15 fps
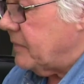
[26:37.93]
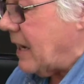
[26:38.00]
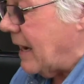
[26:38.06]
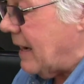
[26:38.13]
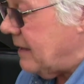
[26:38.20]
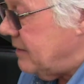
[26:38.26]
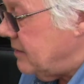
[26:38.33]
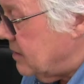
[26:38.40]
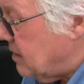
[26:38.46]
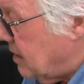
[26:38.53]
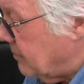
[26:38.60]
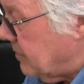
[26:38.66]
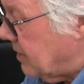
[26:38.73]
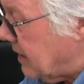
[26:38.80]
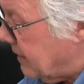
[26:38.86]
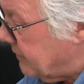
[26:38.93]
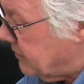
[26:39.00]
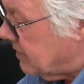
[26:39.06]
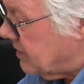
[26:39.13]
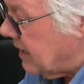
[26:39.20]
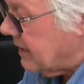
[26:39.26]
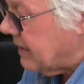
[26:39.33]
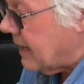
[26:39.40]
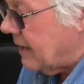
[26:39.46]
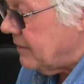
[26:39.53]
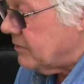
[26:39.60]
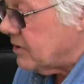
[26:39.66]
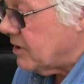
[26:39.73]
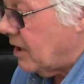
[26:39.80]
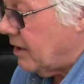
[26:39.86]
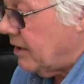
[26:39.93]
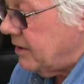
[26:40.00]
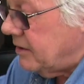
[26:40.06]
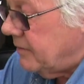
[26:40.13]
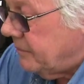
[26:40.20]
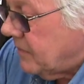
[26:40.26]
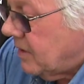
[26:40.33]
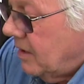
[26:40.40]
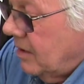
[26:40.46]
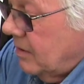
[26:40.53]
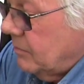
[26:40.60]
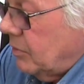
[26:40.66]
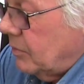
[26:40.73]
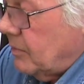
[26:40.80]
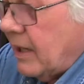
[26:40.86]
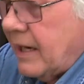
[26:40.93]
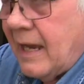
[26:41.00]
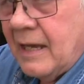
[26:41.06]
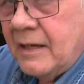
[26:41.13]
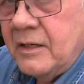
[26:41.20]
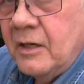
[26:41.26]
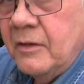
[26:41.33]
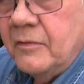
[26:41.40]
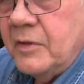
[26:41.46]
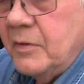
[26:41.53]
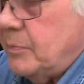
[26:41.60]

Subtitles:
And I'm going to have to take it outside, put my hand over the